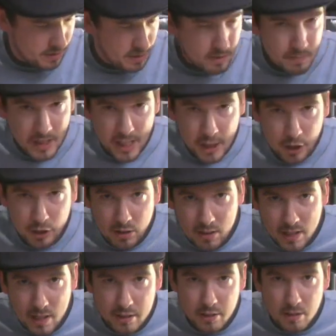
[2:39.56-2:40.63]
just make sure
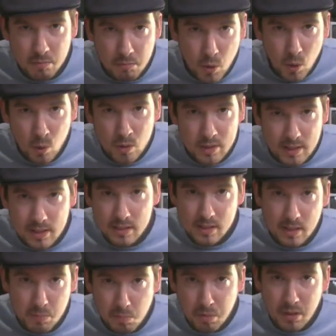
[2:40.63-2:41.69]
that your mold is
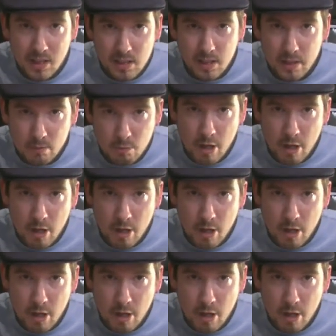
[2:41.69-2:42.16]
completely